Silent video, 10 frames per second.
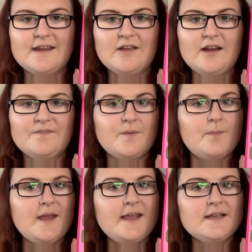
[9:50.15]
I love the
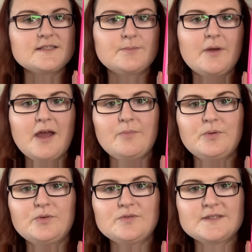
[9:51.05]
pinks, the
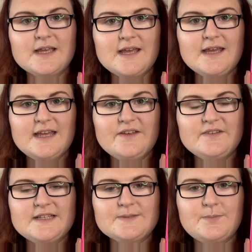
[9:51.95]
purples, even
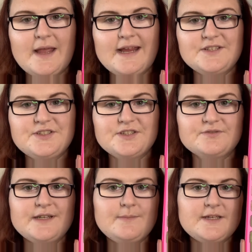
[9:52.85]
these beigey
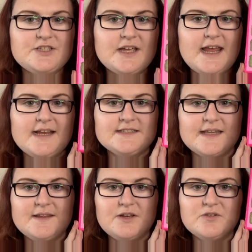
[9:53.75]
creamy shades. And
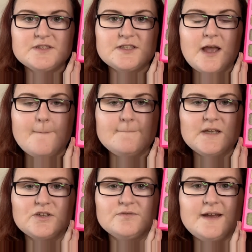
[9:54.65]
then you've got some
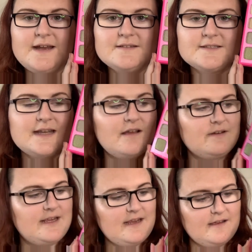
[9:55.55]
greens down
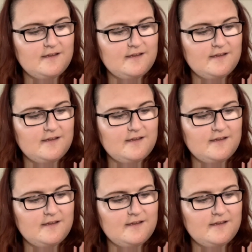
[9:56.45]
here.